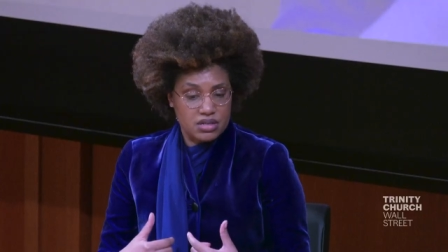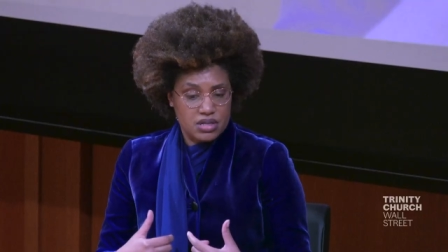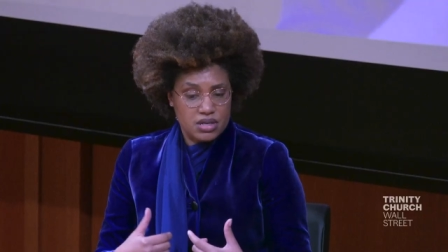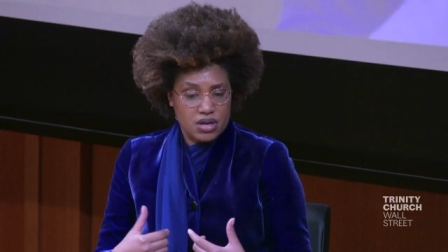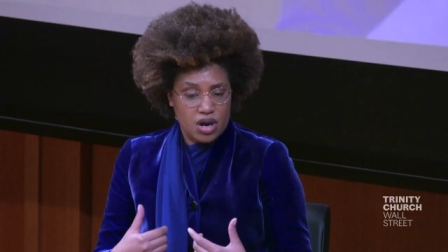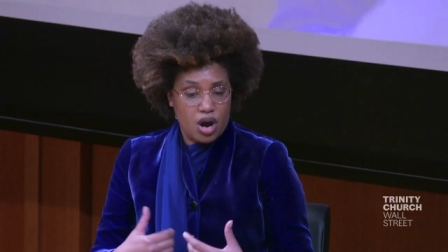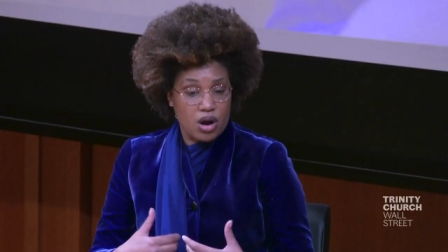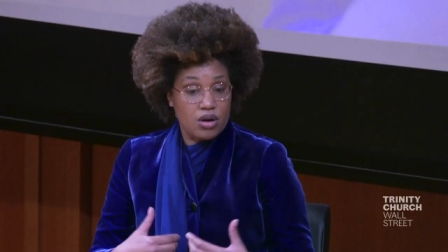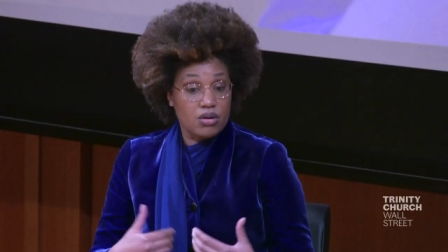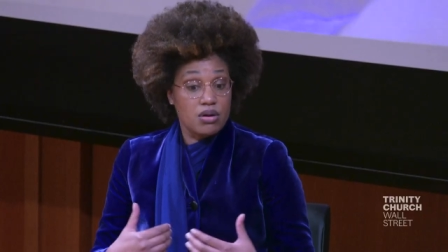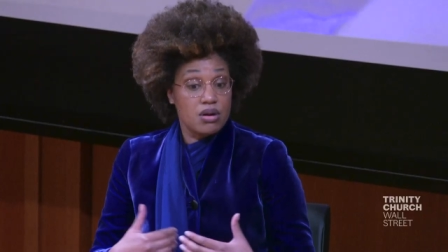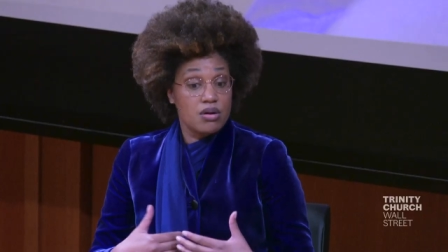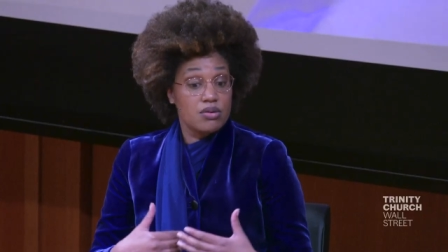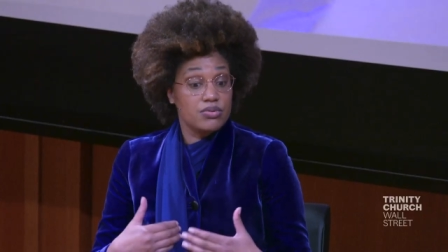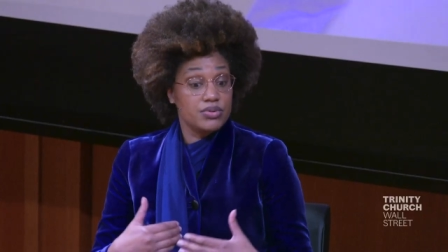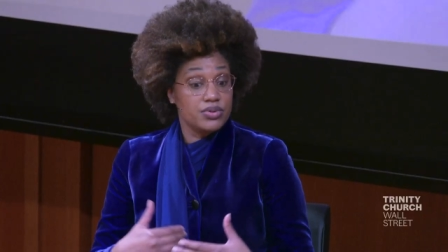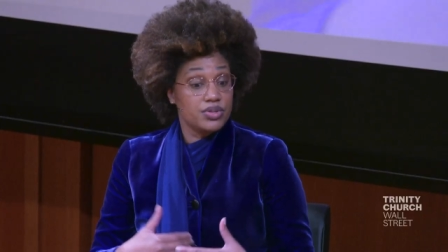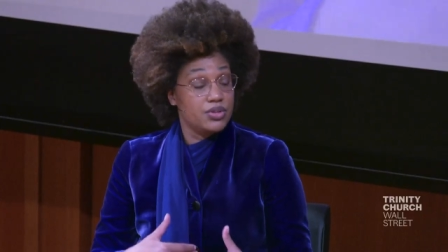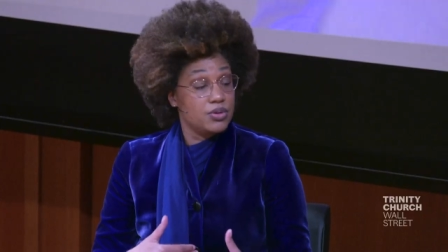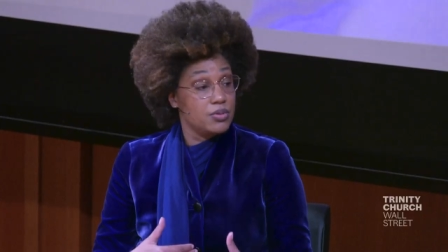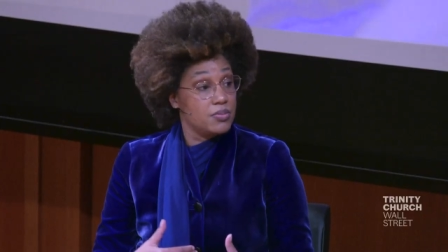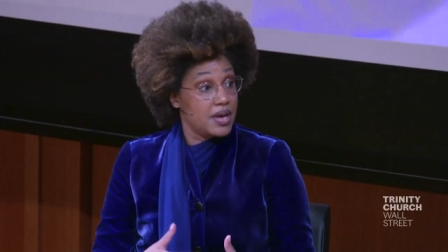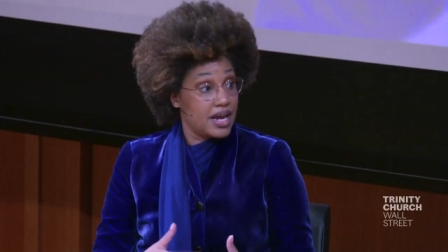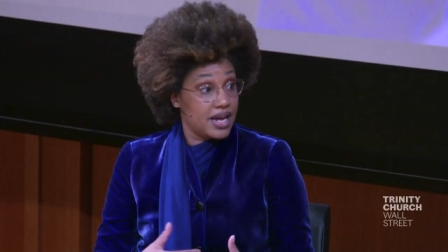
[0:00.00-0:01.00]
our own
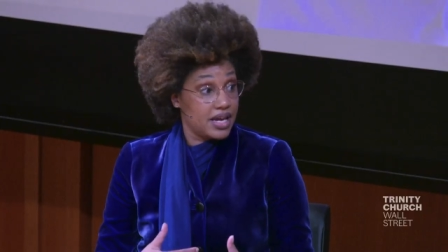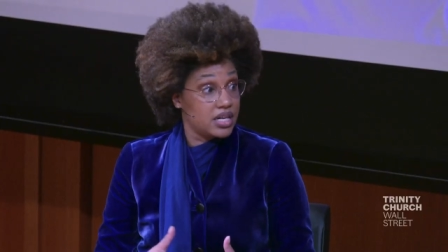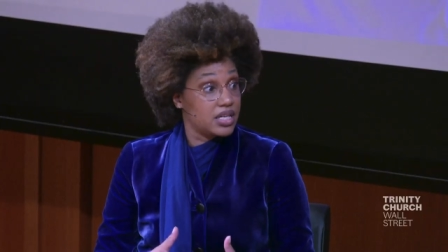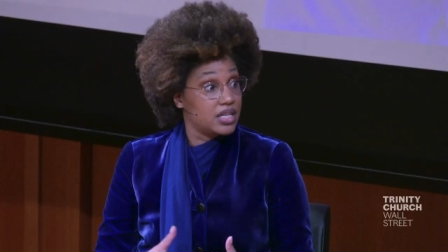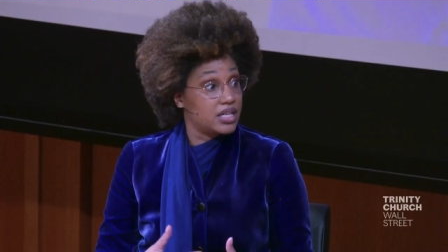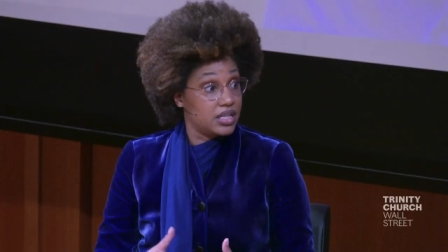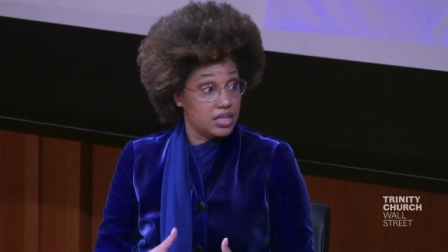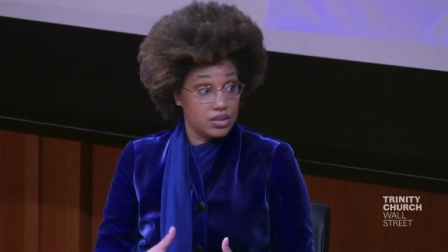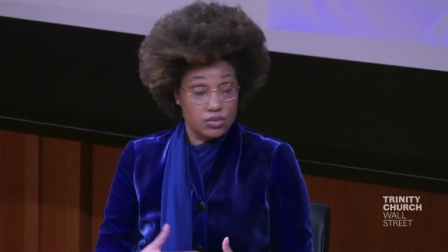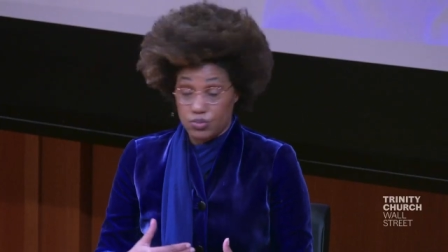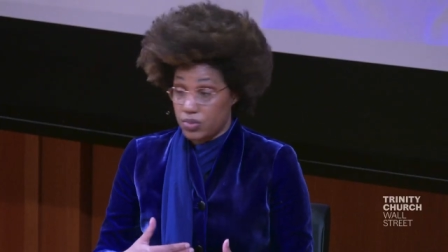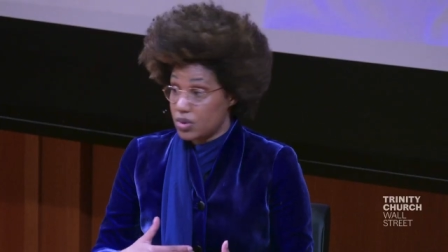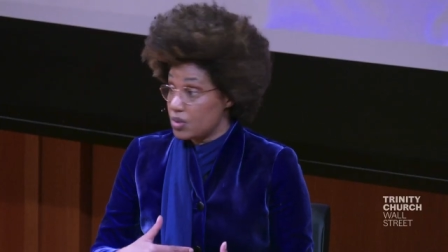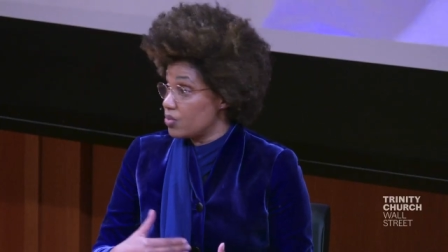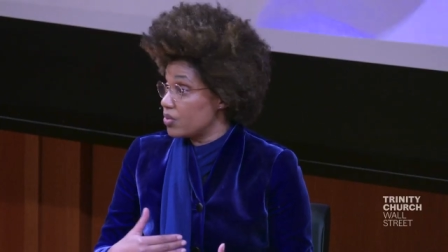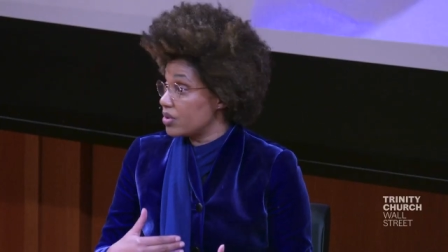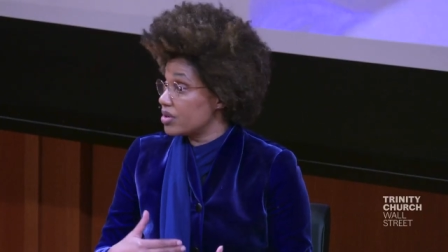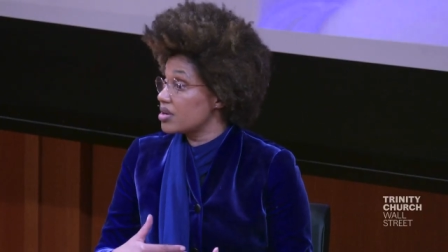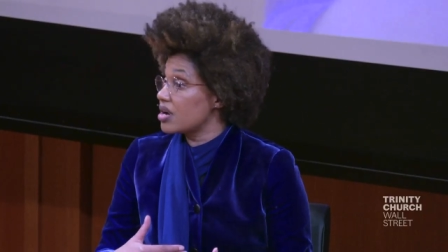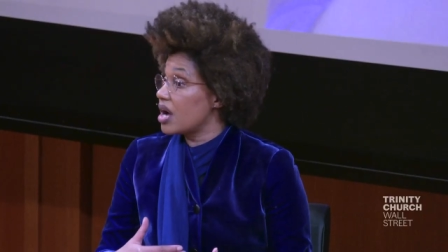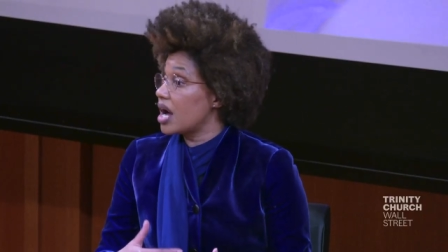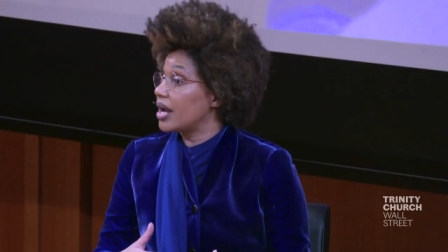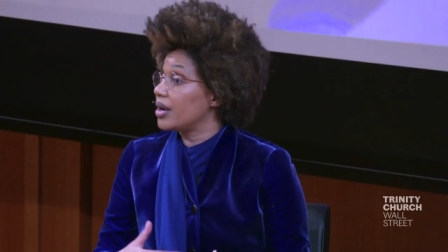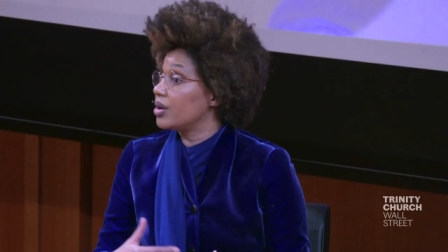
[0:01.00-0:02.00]
humanity when
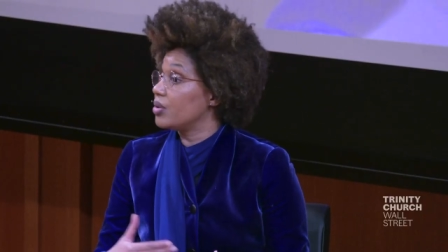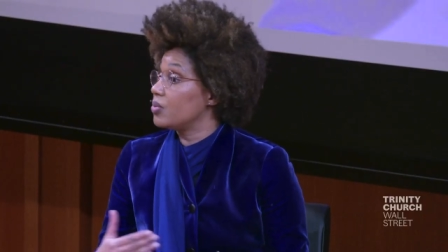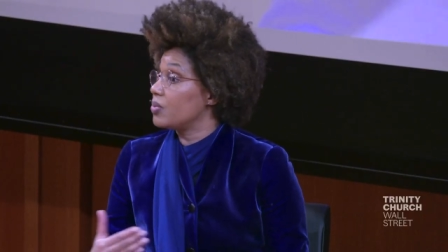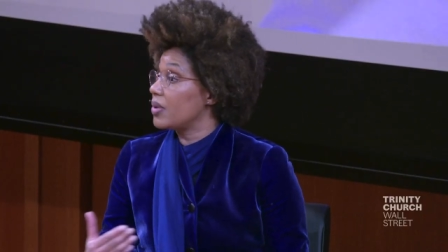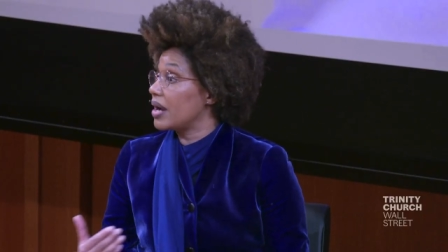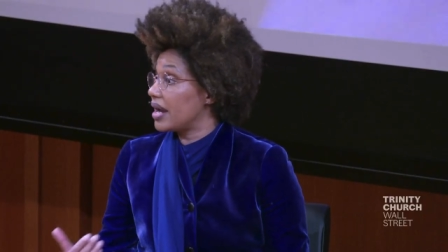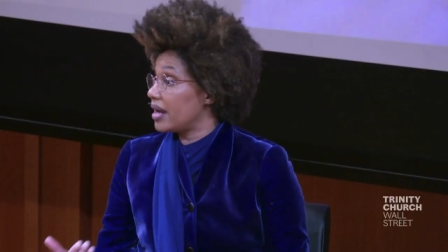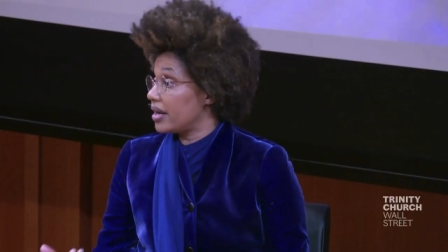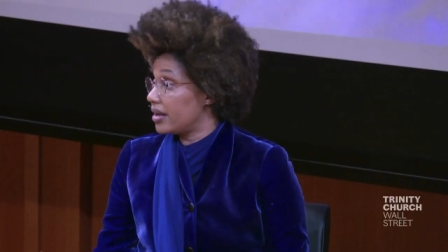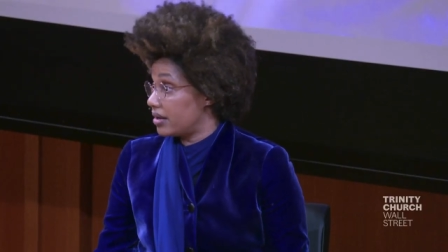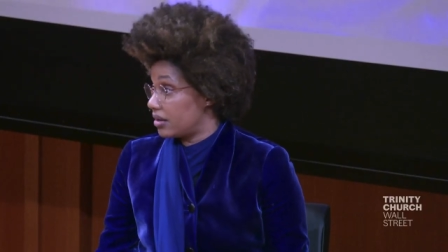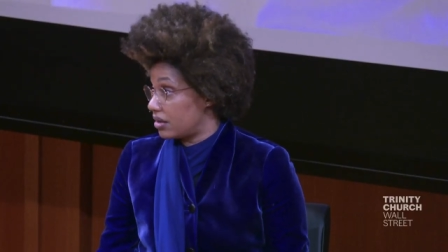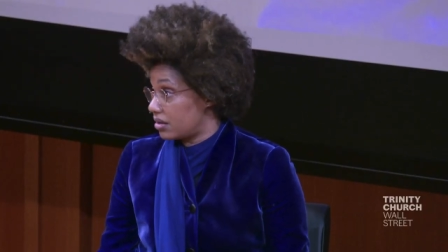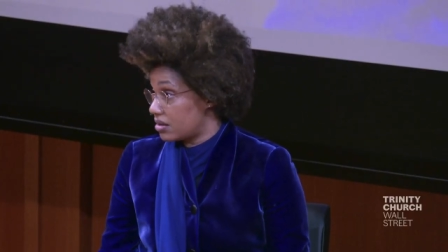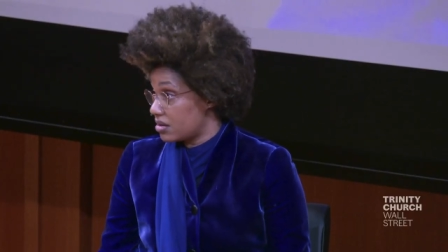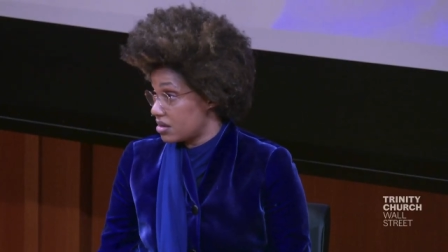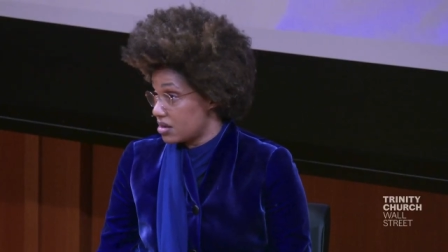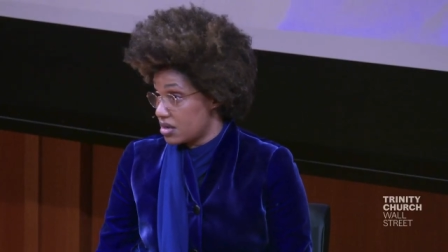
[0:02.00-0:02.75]
we're not aware